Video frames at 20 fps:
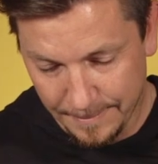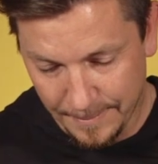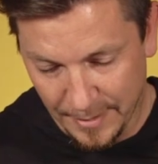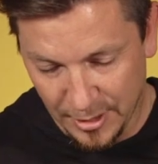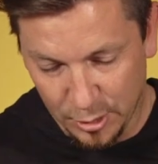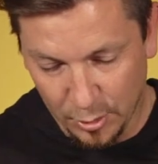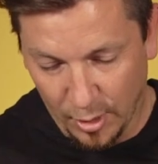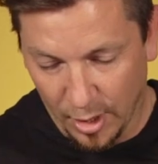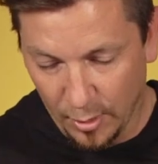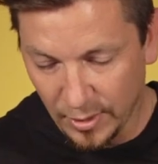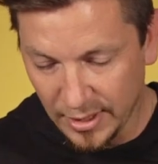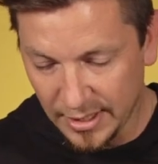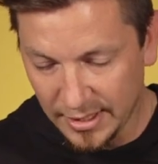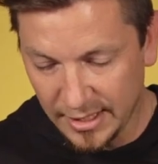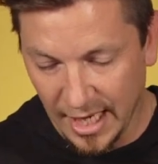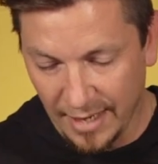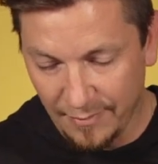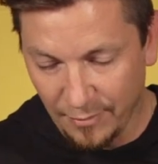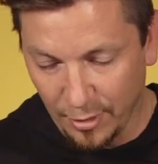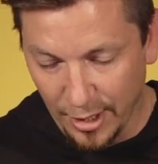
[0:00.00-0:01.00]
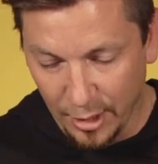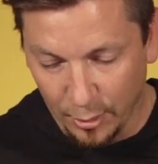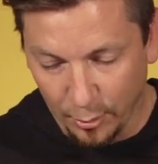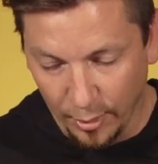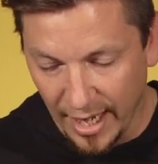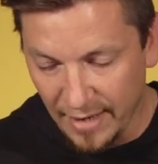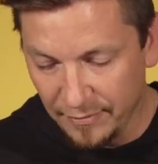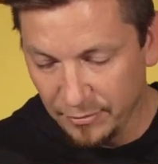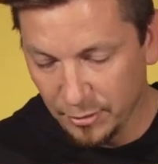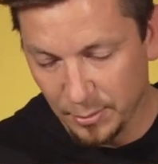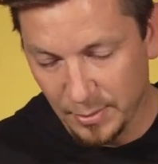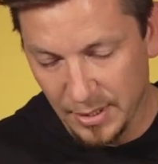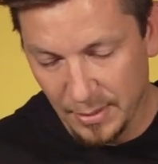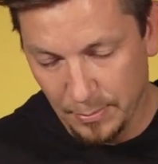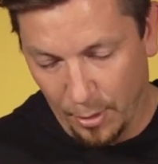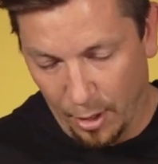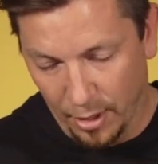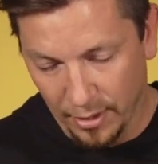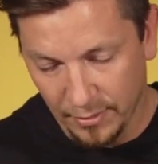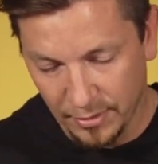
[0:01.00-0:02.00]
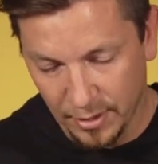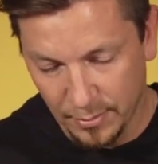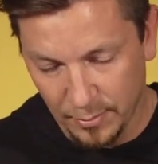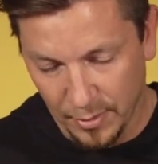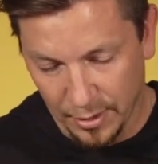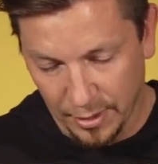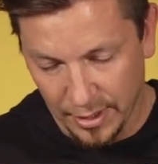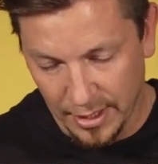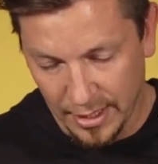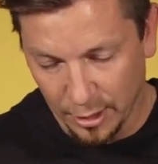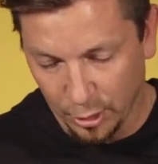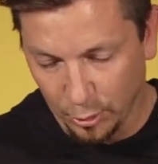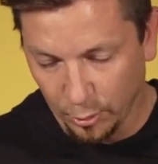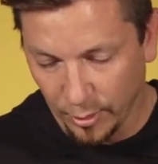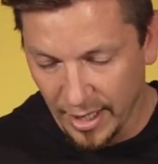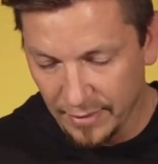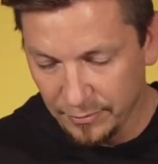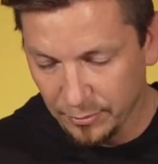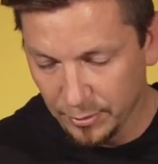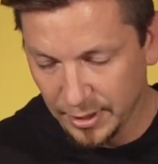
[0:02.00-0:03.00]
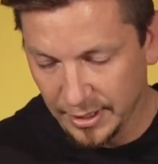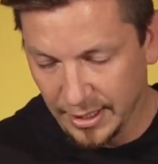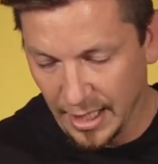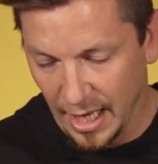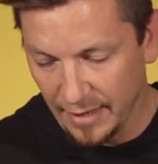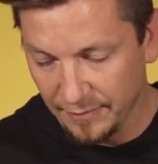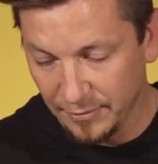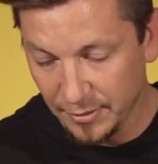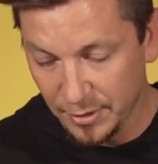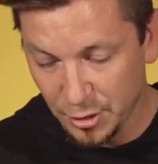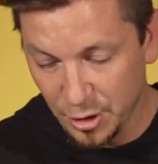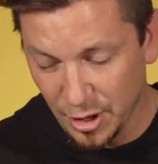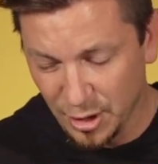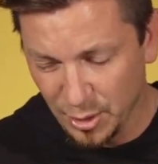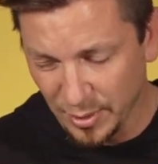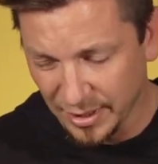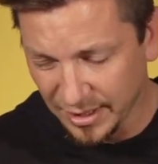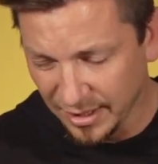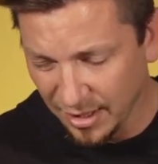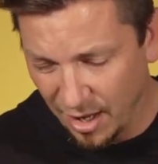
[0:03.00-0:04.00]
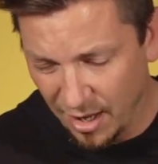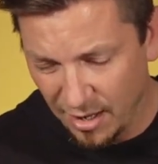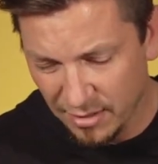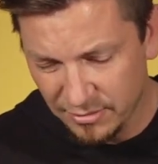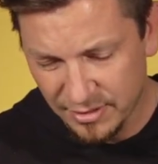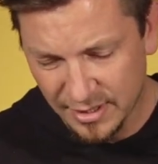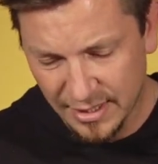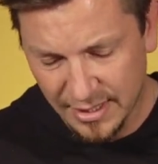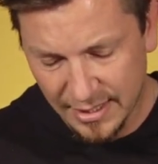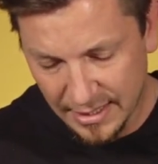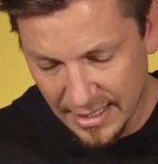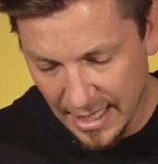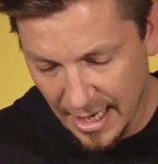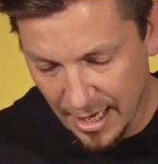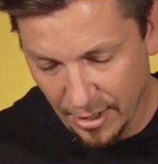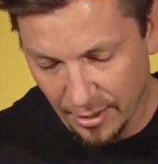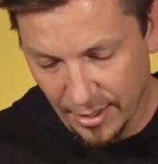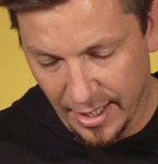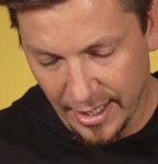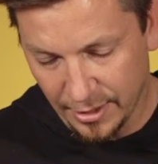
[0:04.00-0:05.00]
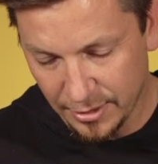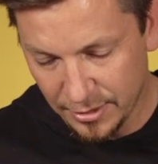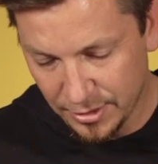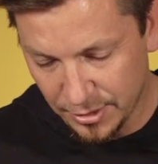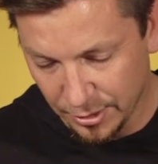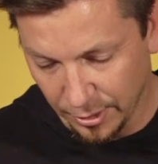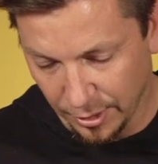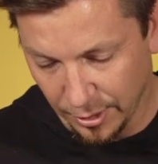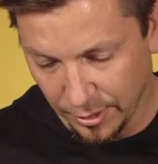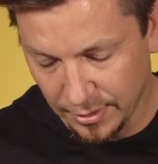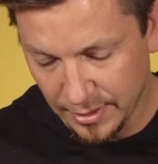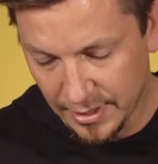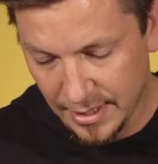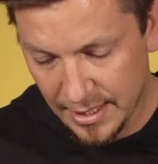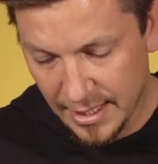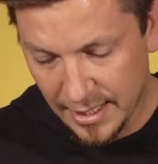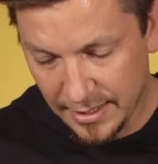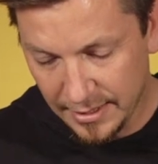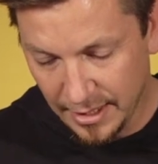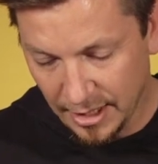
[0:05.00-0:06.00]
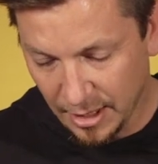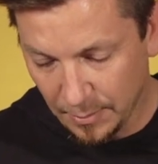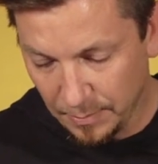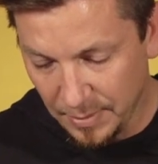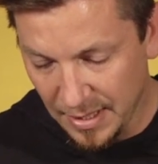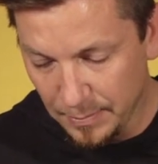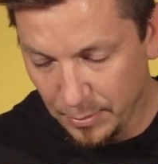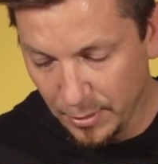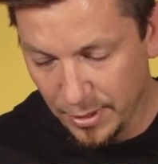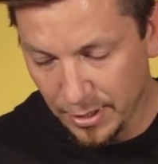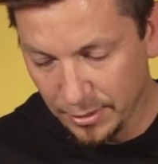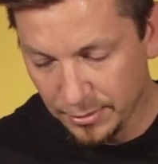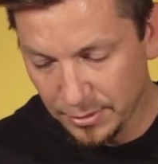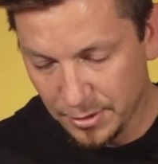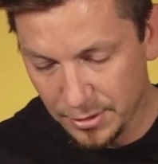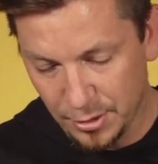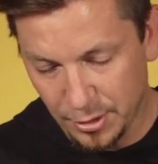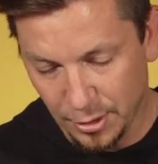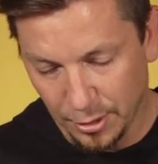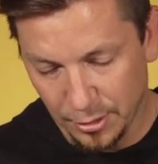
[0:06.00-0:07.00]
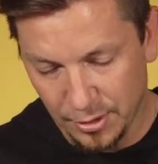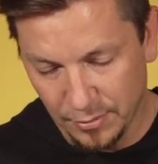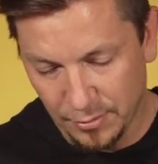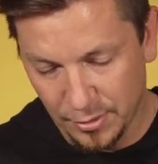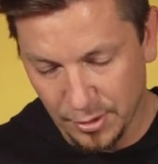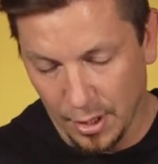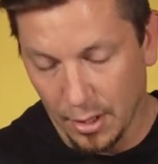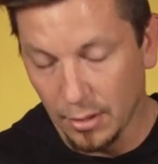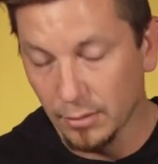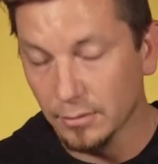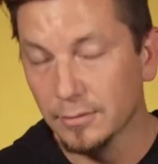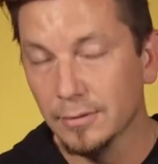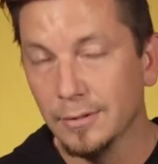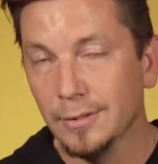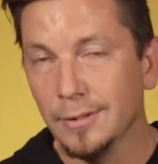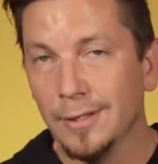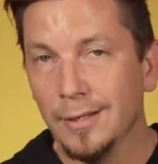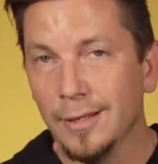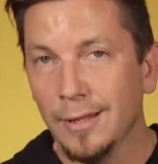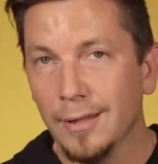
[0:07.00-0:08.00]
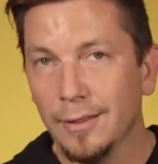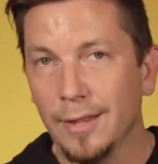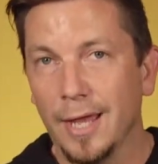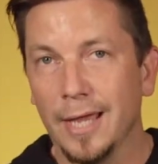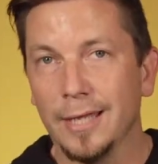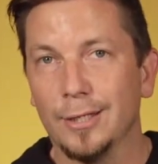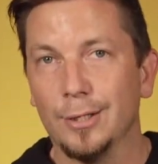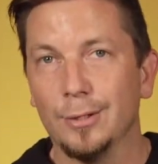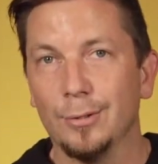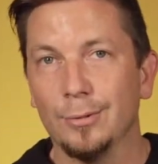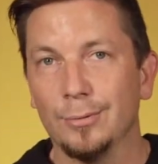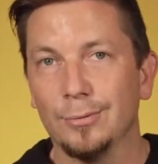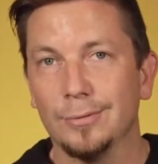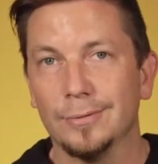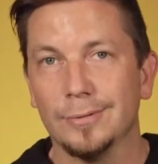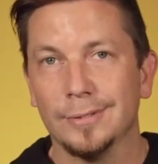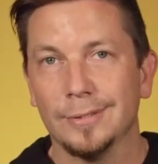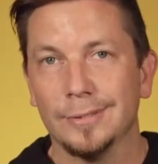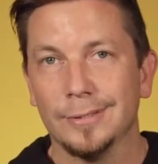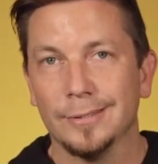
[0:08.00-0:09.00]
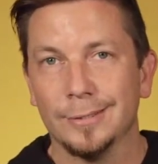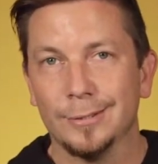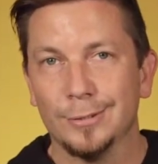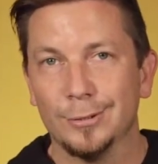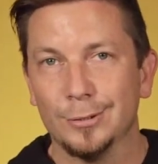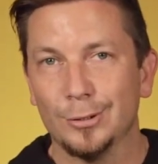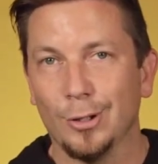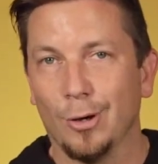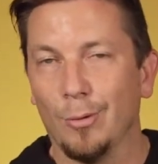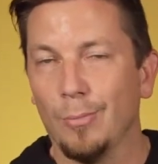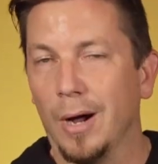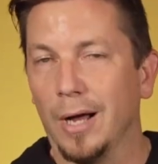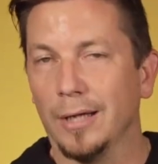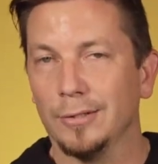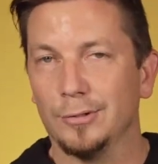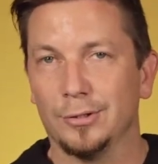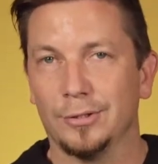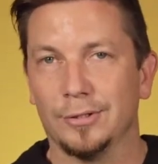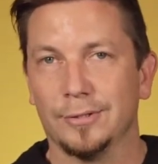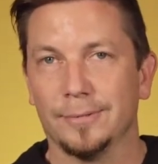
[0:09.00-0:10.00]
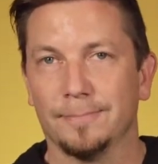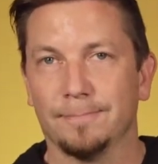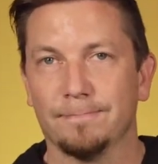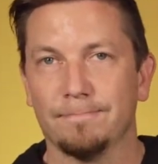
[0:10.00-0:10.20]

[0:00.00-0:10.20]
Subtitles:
And so I want to say I'm very grateful to be a part of community and grateful to God for the genuine love, care, and concern that the people here at this church have shown. Thank you so much.